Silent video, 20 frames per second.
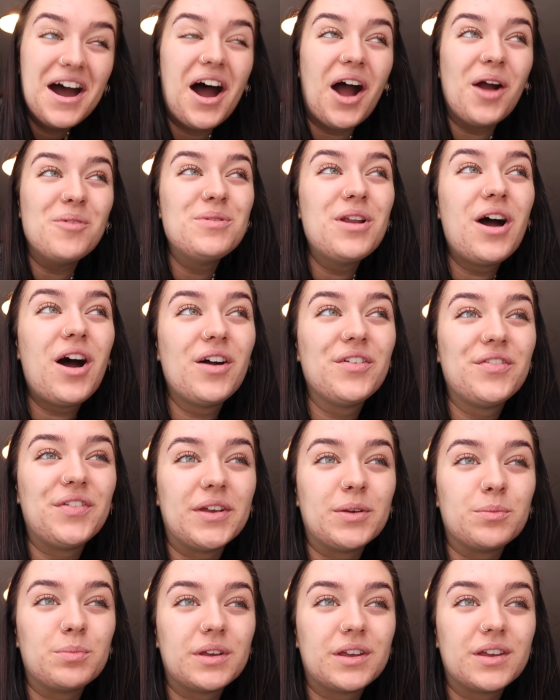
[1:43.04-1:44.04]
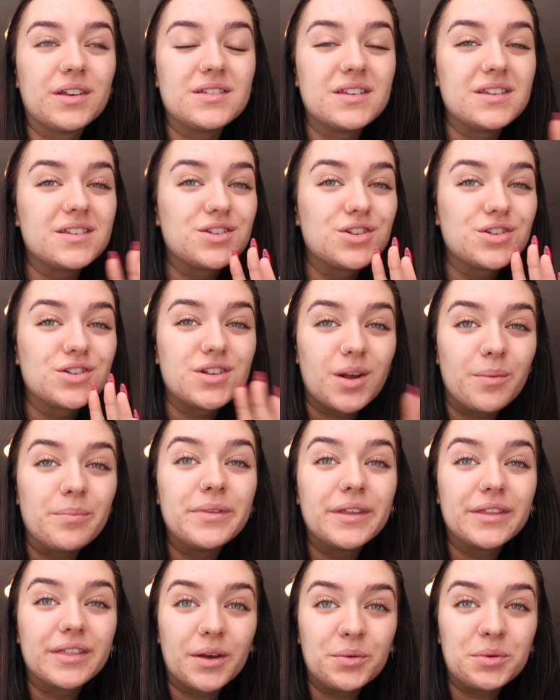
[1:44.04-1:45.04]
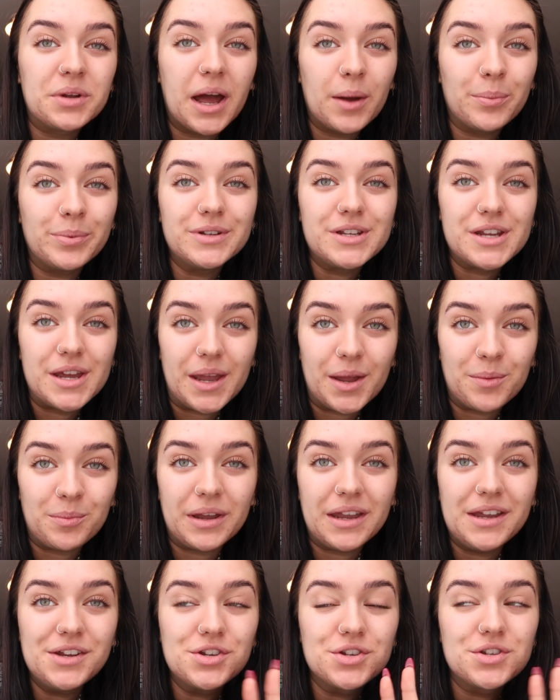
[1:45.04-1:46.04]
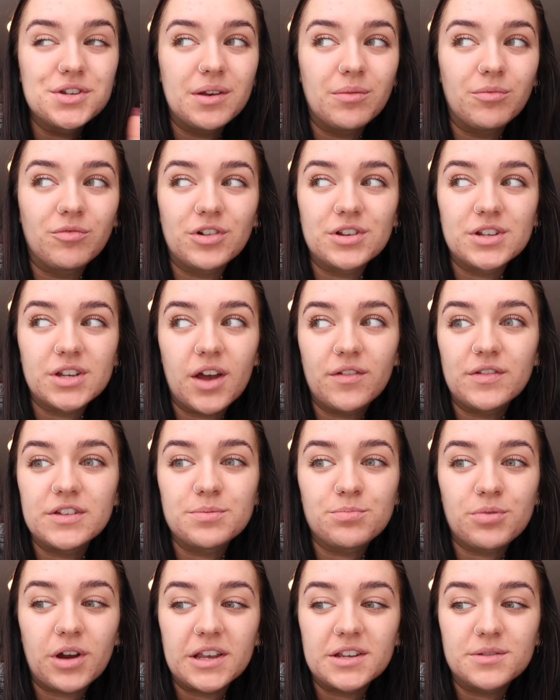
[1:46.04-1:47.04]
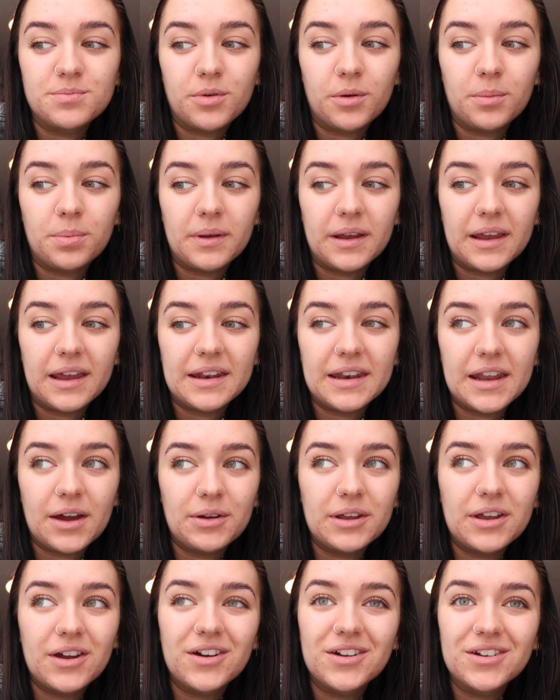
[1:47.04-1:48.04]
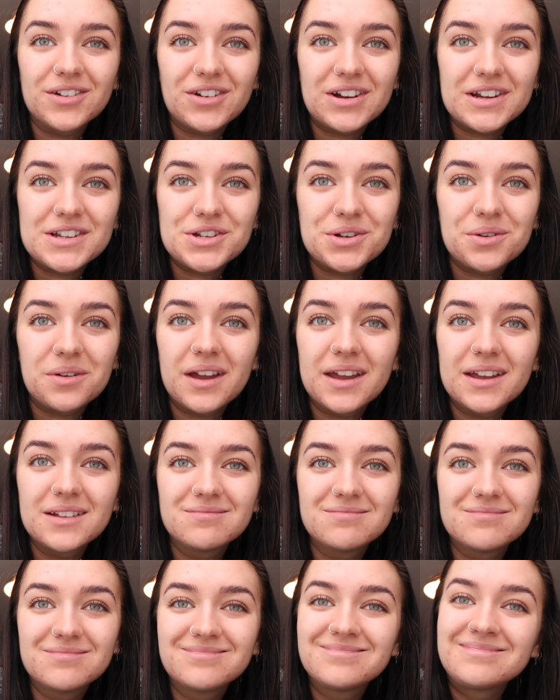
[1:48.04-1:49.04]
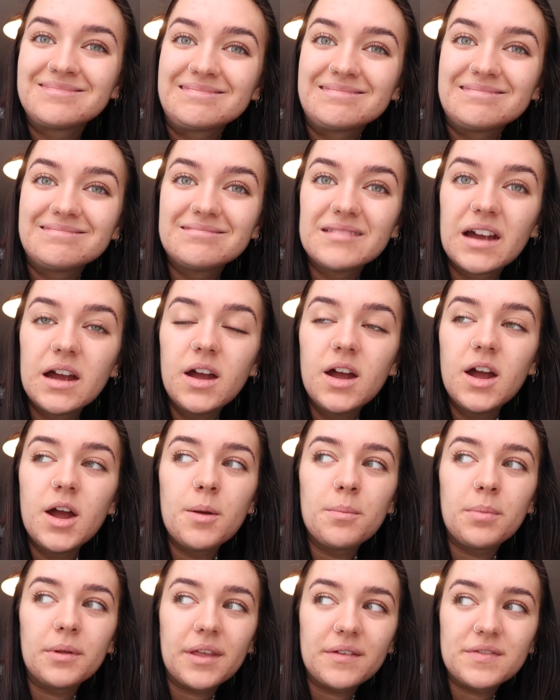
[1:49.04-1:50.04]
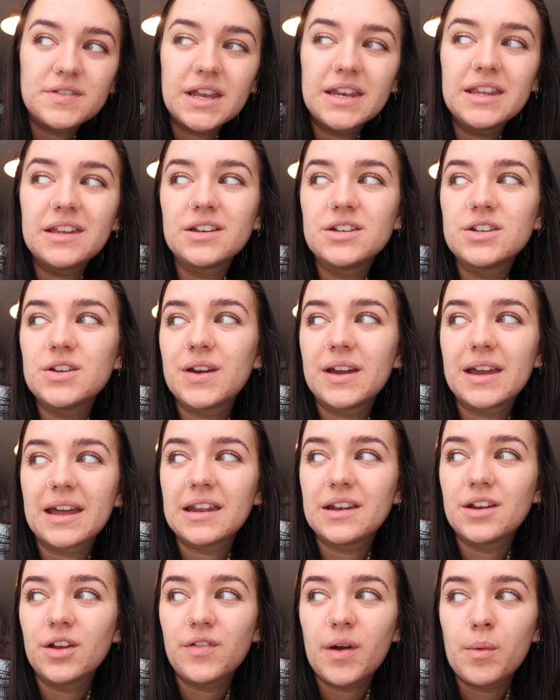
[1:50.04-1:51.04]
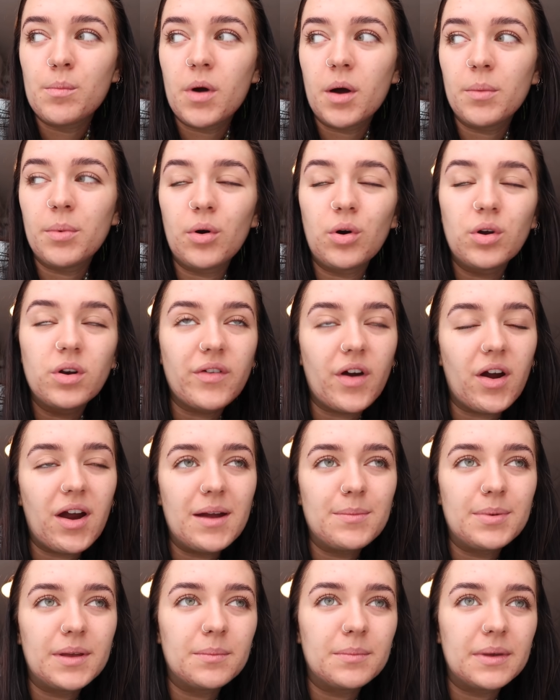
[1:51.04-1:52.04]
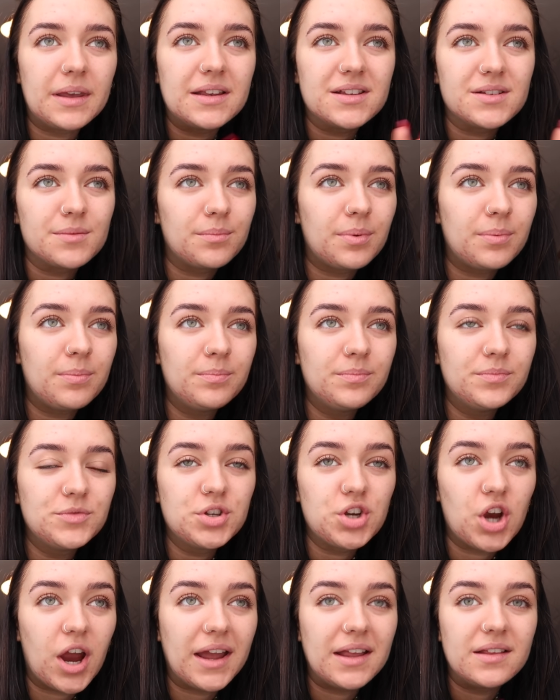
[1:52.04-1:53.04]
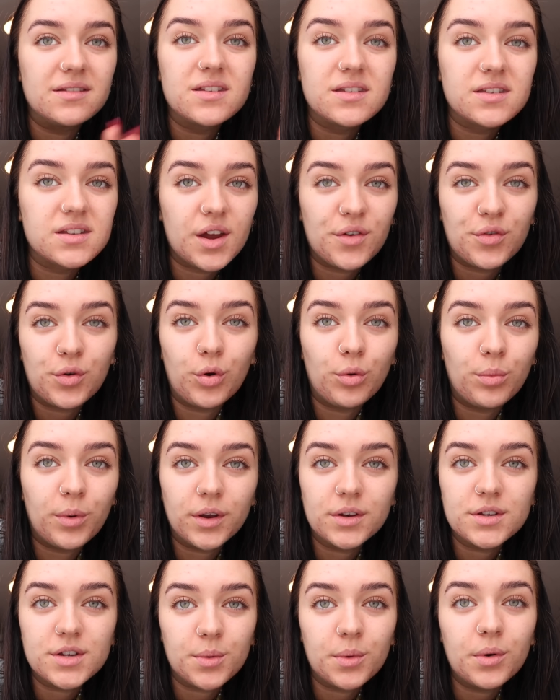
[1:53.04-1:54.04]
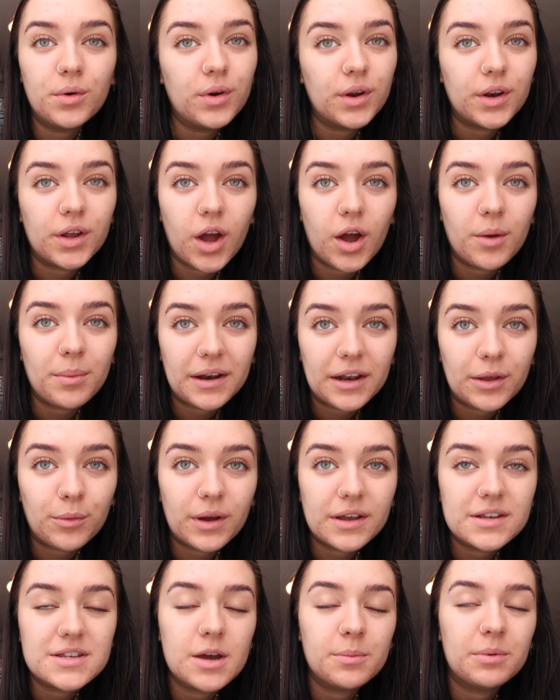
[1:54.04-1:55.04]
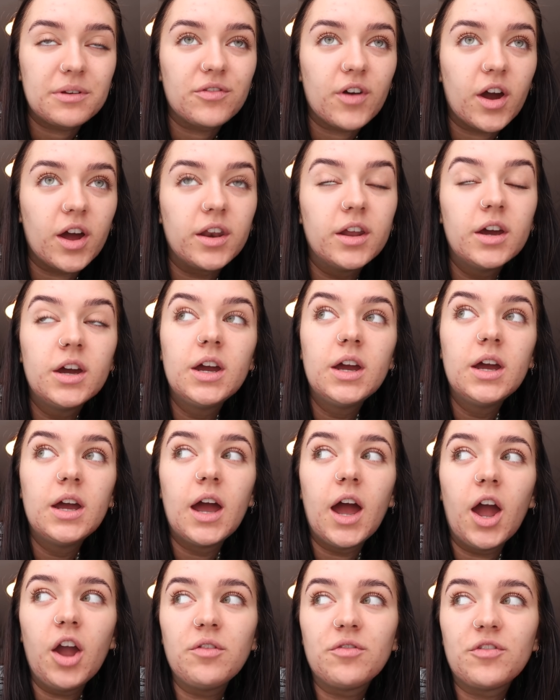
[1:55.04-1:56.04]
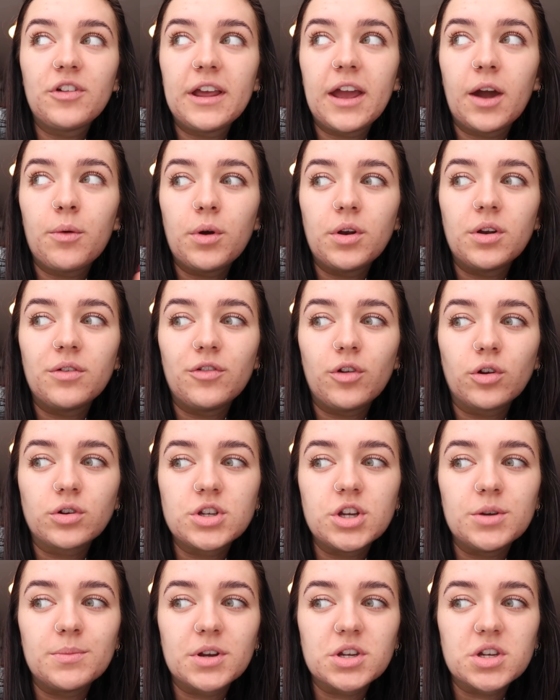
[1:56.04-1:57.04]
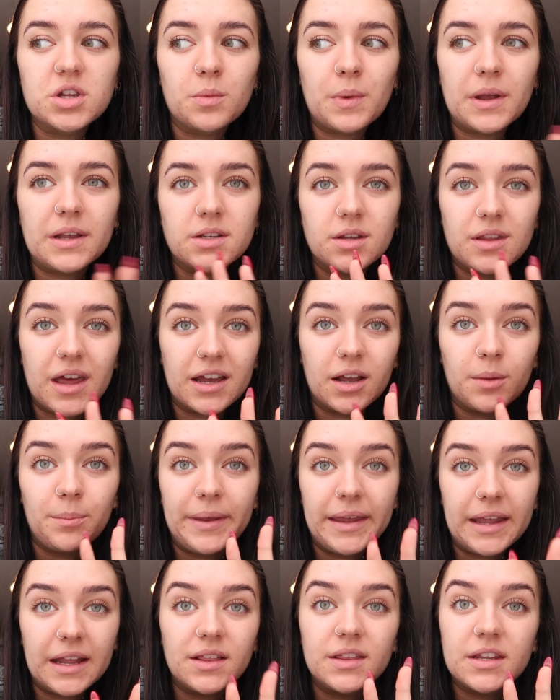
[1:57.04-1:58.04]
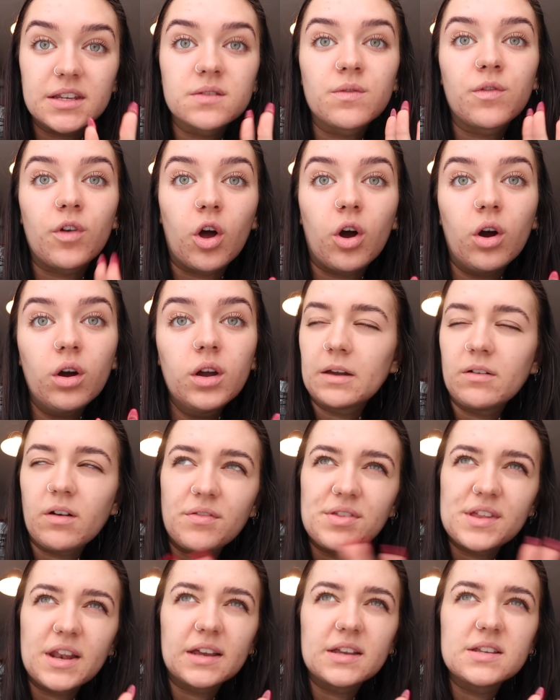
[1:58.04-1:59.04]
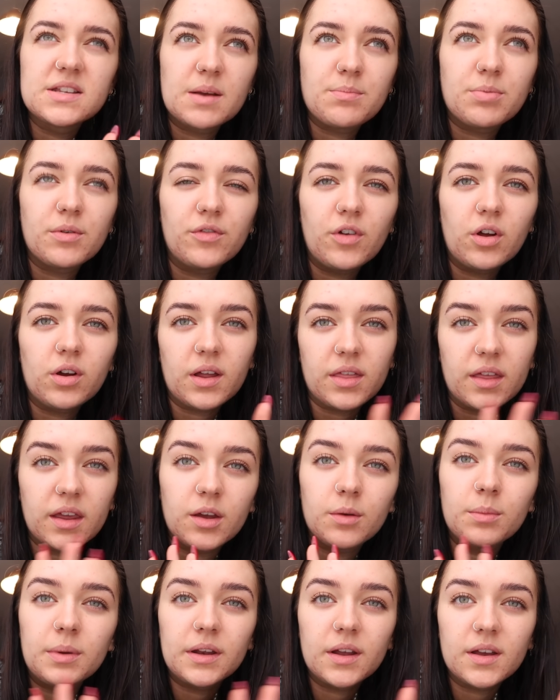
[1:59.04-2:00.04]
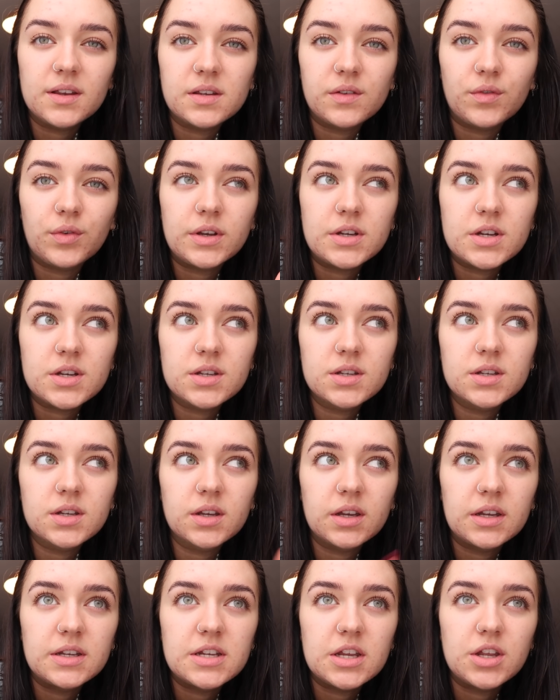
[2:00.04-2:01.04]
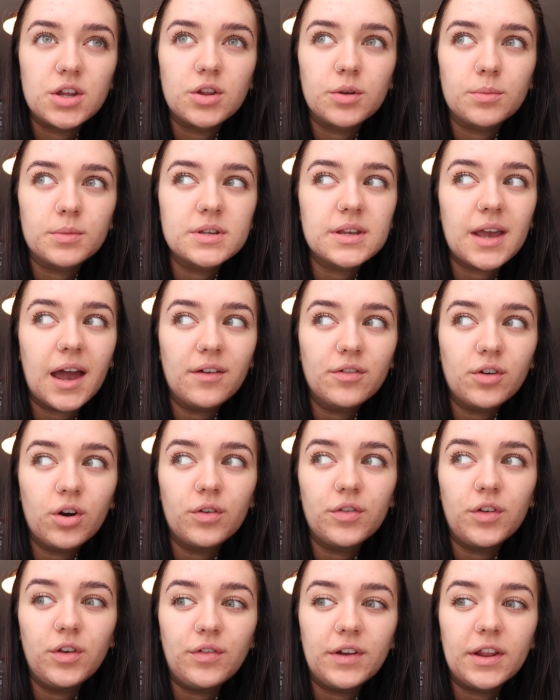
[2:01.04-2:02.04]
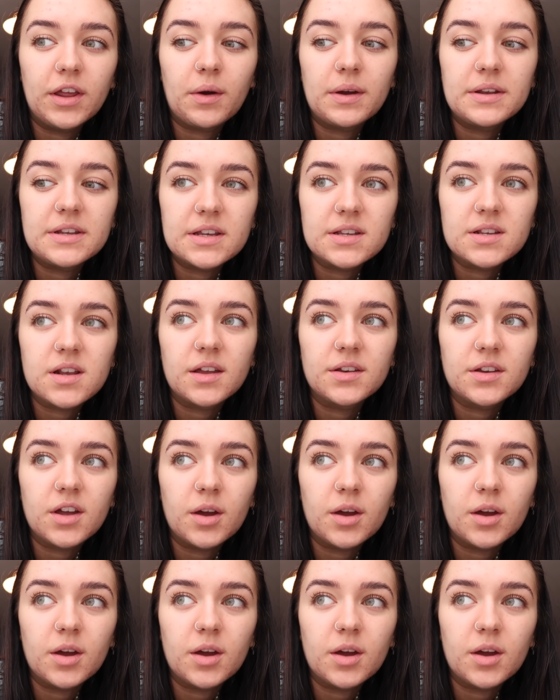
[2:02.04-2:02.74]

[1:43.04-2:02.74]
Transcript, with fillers: I'm laughing because it's just something that would happen to him. He just didn't reserve his place properly and now he can't graduate. But they've said he can do it again in November, but all of our Airbnbs and trains and stuff are all booked, so we're all gonna go up anyway, so that'll be fun hopefully I won't have vlogged too much in the week so that can be in this vlog rather than like a separate vlog I think it'd be nice if we just continue them because I have got a few video ideas lined